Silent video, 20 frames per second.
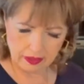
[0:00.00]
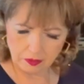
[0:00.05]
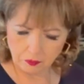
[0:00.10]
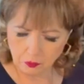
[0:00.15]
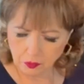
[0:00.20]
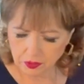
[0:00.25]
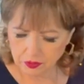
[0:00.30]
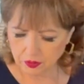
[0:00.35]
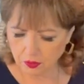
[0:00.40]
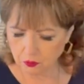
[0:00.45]

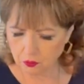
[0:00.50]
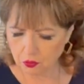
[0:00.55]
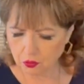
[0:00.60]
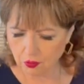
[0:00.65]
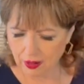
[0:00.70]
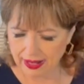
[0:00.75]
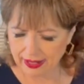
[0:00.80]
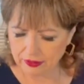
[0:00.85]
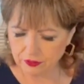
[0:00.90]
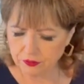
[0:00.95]
work on
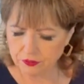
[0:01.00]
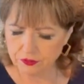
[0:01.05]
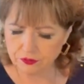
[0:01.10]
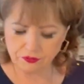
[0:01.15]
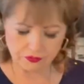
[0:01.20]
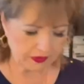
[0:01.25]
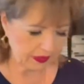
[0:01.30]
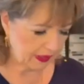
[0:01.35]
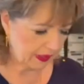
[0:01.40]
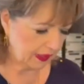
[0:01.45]

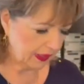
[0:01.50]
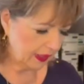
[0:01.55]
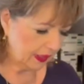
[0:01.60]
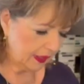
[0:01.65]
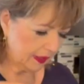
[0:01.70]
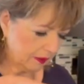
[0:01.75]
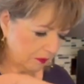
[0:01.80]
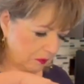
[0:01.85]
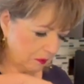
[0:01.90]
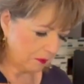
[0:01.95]
crackers and
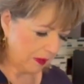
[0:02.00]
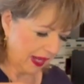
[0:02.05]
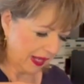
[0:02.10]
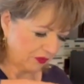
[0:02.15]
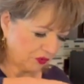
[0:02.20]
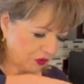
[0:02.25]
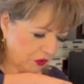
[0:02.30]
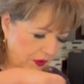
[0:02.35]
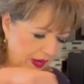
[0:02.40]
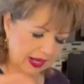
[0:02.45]

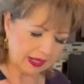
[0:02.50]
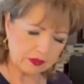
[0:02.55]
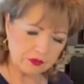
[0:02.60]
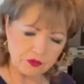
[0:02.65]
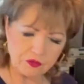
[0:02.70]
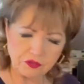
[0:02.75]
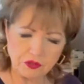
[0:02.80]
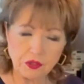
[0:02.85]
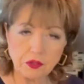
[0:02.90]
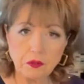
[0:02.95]
mashed
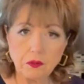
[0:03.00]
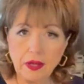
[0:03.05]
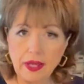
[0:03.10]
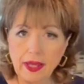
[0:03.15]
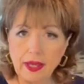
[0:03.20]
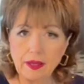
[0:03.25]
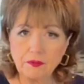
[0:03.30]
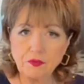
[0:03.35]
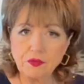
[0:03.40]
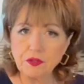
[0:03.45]
crackers. You don't
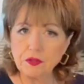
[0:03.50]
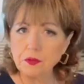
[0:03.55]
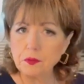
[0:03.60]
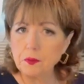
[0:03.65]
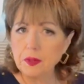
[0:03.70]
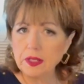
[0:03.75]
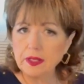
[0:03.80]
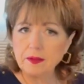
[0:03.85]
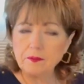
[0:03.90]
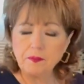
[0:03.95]
have
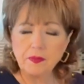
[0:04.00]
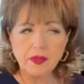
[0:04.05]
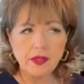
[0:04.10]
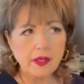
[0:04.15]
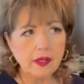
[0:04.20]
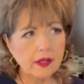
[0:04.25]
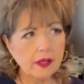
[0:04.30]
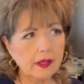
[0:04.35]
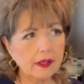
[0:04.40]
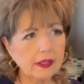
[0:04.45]
to
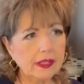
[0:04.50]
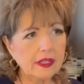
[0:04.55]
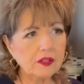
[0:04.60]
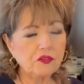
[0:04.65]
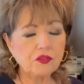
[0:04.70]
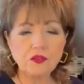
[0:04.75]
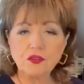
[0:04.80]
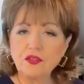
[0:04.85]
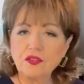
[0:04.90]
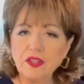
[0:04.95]

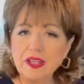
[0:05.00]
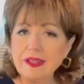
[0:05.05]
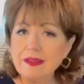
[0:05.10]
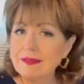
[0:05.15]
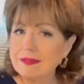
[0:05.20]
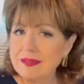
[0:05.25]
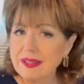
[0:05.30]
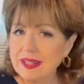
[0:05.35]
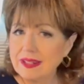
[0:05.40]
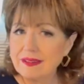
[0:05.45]
get your
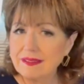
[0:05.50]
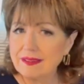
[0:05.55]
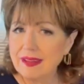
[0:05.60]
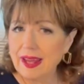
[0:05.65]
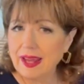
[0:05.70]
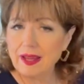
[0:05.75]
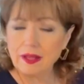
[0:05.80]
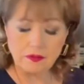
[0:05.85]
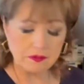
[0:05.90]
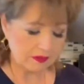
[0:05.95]
seasonings
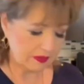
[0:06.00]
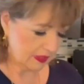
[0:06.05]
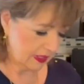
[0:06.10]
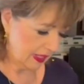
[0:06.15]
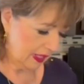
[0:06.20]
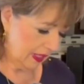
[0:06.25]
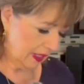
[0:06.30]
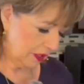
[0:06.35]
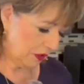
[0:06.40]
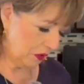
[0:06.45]
out.
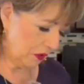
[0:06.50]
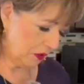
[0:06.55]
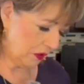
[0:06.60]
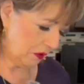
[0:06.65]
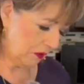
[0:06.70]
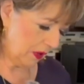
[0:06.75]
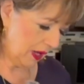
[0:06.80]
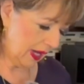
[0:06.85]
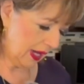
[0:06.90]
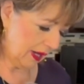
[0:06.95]
You
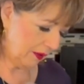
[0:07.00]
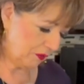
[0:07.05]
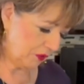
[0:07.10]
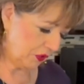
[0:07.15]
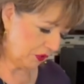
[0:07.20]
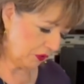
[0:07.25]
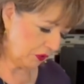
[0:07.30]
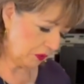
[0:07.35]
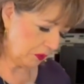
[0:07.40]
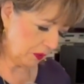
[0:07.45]
don't have
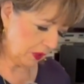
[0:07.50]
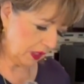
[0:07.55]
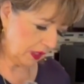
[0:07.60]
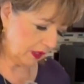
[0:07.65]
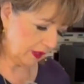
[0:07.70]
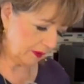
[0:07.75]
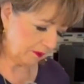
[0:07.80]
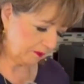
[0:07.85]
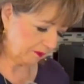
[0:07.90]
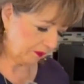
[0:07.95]
to,
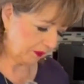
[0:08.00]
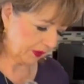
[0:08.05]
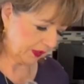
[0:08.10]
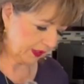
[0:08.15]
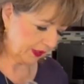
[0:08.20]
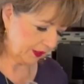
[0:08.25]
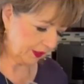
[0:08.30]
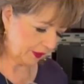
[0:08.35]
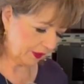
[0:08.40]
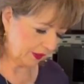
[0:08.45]

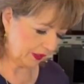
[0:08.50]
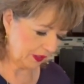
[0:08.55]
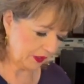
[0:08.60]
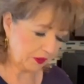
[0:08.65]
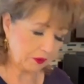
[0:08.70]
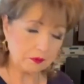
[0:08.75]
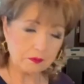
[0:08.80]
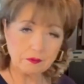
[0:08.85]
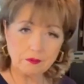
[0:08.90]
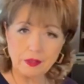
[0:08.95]

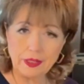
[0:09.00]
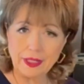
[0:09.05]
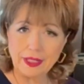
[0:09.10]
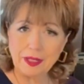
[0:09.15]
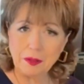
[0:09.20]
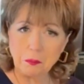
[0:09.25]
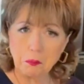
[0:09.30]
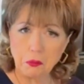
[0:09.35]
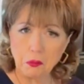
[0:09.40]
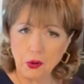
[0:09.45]

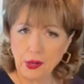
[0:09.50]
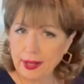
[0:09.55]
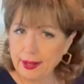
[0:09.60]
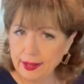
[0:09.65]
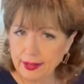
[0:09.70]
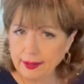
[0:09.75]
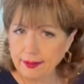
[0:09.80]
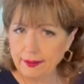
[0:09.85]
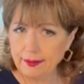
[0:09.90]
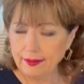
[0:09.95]
get
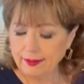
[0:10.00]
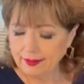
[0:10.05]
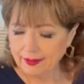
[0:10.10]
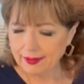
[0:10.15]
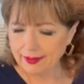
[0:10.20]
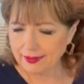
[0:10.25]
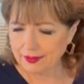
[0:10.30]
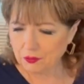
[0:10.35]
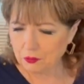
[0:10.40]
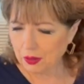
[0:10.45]
bread
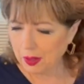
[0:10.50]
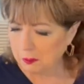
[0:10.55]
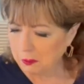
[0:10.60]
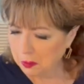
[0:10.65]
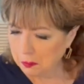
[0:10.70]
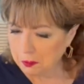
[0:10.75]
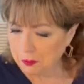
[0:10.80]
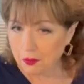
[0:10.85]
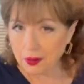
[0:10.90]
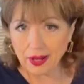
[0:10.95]
and
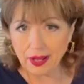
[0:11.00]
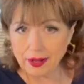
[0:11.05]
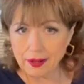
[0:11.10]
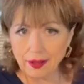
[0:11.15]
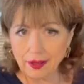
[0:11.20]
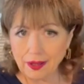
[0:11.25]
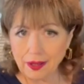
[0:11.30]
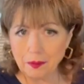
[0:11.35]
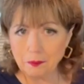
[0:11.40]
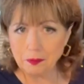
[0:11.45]
crumble bread
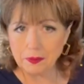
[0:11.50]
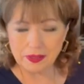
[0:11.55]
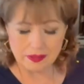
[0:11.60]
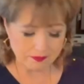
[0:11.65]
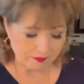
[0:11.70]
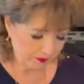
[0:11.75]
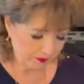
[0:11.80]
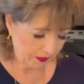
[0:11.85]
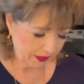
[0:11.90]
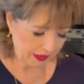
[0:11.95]
up
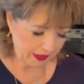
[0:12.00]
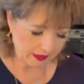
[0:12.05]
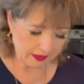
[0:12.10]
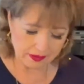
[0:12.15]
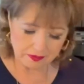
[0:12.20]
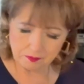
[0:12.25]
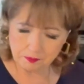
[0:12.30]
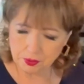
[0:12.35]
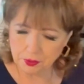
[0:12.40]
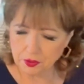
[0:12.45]
and
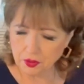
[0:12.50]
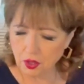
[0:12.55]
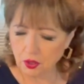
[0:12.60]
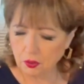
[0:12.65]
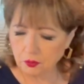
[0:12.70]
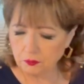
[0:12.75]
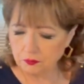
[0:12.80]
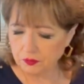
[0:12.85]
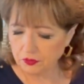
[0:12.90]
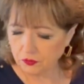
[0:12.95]
then put
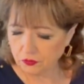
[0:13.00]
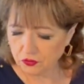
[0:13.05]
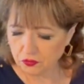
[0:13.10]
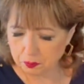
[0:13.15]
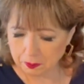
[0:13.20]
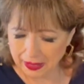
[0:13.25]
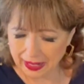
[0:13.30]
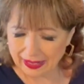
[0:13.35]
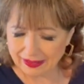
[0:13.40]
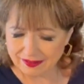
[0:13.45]
all your
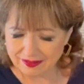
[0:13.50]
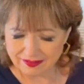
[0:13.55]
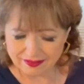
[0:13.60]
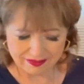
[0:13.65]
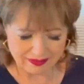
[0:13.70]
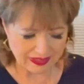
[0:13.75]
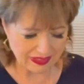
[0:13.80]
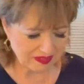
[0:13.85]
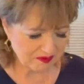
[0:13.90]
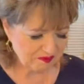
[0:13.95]

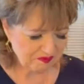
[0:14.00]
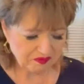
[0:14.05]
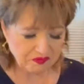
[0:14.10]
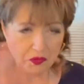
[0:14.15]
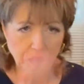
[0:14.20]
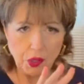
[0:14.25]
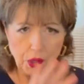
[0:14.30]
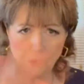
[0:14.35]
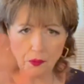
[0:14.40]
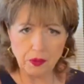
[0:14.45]
spices in.
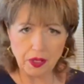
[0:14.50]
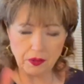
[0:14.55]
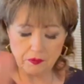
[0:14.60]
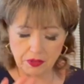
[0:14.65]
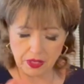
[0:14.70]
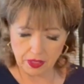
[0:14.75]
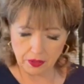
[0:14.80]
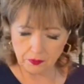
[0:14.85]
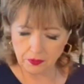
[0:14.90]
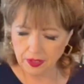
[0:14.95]
No, no,
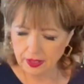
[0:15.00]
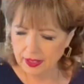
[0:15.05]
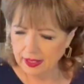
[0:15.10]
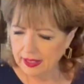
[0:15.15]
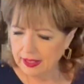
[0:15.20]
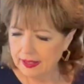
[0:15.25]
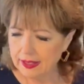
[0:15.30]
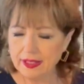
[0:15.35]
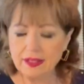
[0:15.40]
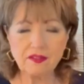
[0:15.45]
no.
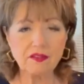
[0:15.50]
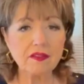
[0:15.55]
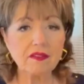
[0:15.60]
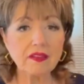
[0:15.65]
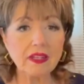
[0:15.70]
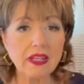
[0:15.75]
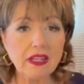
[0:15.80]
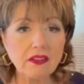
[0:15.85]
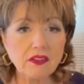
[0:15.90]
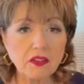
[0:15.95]
This
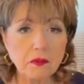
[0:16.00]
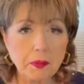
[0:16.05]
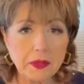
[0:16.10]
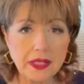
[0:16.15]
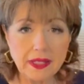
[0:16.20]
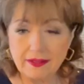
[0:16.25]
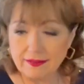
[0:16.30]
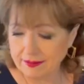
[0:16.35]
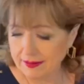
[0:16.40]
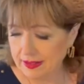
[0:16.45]
is easy
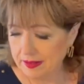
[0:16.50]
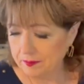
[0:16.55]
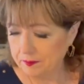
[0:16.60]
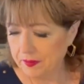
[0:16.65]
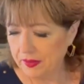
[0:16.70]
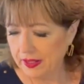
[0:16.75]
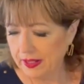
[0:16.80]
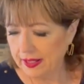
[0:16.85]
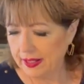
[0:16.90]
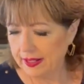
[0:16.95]
peasy.
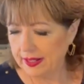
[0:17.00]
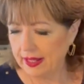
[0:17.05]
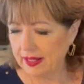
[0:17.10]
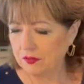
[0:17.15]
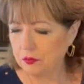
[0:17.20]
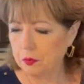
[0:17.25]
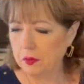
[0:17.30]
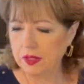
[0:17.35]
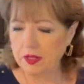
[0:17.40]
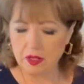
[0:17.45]
And
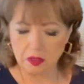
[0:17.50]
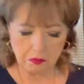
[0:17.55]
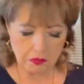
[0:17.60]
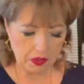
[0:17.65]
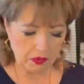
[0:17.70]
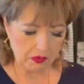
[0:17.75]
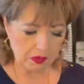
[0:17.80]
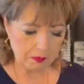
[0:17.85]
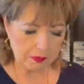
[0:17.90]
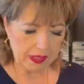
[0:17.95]
that's what I'm
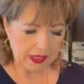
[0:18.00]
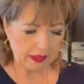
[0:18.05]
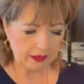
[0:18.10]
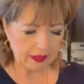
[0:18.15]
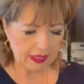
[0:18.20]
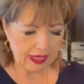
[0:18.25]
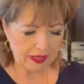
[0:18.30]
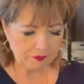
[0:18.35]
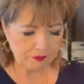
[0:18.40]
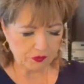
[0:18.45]
all about.
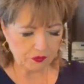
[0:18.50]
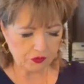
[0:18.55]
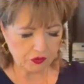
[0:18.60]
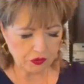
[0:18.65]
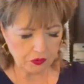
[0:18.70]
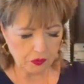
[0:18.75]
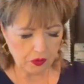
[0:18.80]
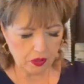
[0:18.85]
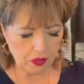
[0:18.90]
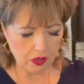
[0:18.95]
Life is
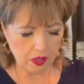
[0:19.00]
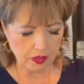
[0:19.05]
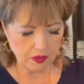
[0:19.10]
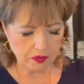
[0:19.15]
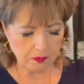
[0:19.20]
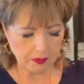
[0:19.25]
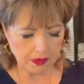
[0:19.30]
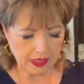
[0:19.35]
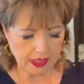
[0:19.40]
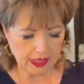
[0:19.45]
too hard
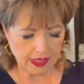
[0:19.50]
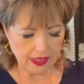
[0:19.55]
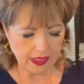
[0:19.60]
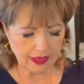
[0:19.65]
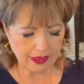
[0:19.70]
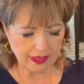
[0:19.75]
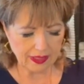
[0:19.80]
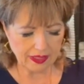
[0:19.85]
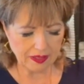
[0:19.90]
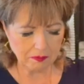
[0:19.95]
to be
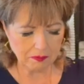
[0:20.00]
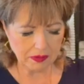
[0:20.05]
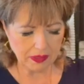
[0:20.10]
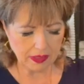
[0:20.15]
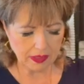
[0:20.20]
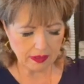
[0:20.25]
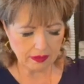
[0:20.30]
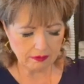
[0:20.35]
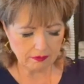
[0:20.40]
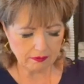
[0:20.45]
anything
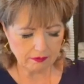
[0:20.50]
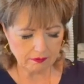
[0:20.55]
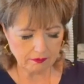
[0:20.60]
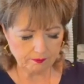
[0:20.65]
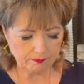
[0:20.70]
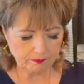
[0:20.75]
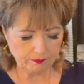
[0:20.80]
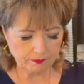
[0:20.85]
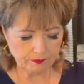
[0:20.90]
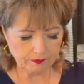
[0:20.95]
but
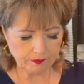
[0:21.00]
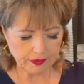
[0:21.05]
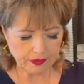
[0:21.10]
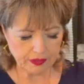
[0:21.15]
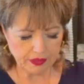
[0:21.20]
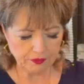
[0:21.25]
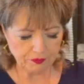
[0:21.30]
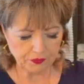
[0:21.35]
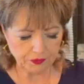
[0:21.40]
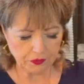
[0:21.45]

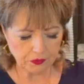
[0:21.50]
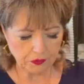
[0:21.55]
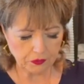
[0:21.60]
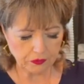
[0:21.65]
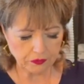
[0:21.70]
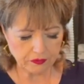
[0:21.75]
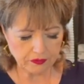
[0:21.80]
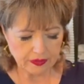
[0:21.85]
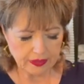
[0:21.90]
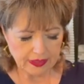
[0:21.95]

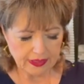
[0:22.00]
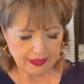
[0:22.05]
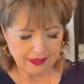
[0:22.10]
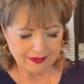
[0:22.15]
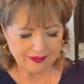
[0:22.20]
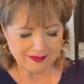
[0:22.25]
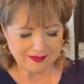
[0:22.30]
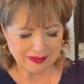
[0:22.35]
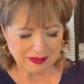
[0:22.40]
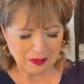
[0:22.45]
difficult.
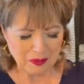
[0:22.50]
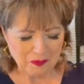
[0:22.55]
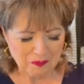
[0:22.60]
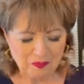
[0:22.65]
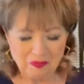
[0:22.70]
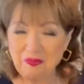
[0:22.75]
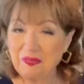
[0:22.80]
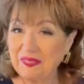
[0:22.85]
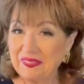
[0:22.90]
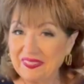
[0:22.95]
So,
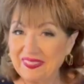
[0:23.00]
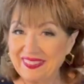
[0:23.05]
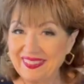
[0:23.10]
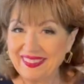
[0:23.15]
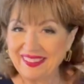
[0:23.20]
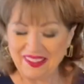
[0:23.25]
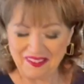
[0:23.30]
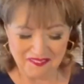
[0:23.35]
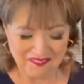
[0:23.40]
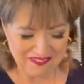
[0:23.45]

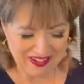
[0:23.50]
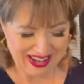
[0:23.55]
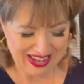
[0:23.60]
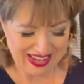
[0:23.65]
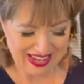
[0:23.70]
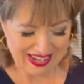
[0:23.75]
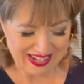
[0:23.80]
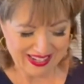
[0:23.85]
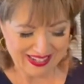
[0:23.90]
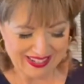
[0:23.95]
all
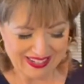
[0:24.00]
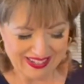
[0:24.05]
right.